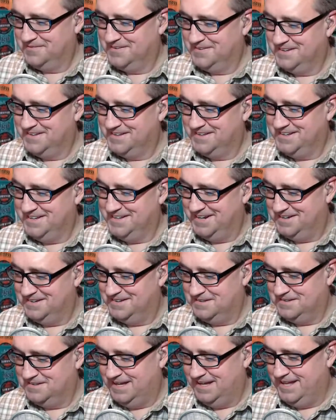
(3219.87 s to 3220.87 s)
Yeah,
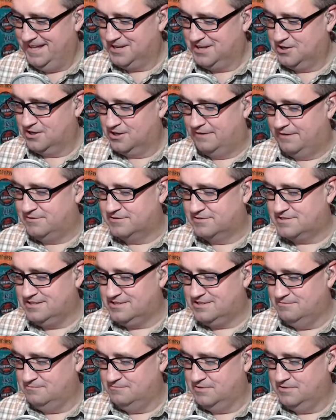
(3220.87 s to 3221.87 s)
I had a good
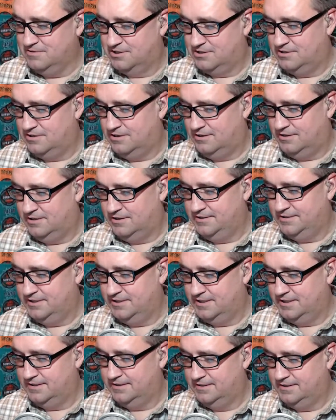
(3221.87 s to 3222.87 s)
conversation with her on
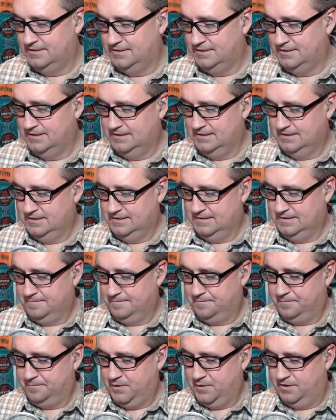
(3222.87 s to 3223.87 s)

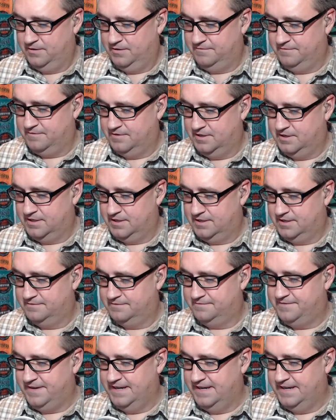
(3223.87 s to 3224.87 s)

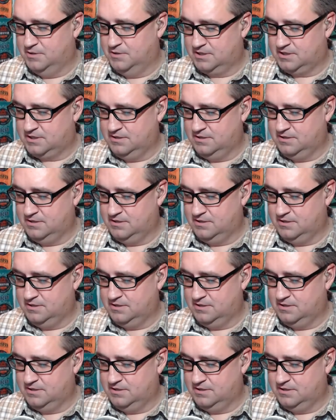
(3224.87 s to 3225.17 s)
Facebook.